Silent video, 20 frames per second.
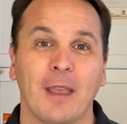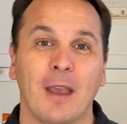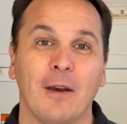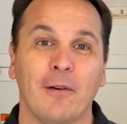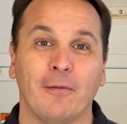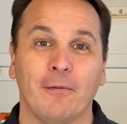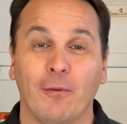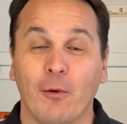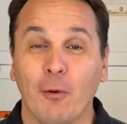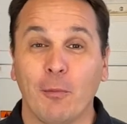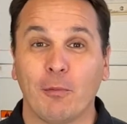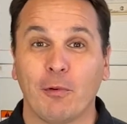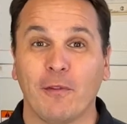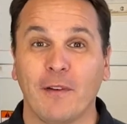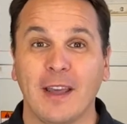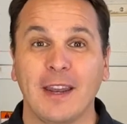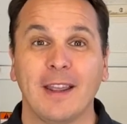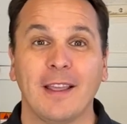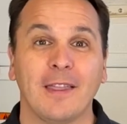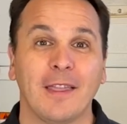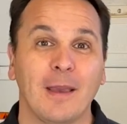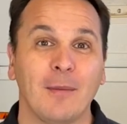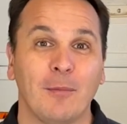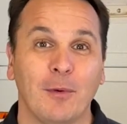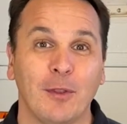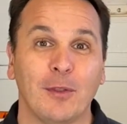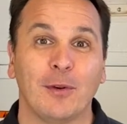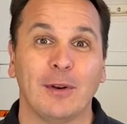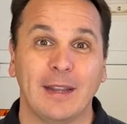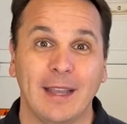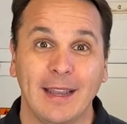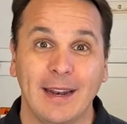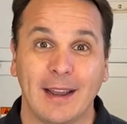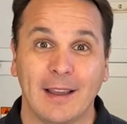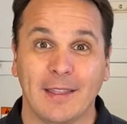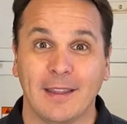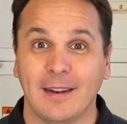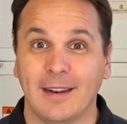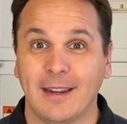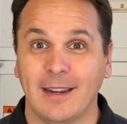for providing them with the data
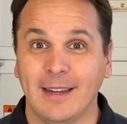that they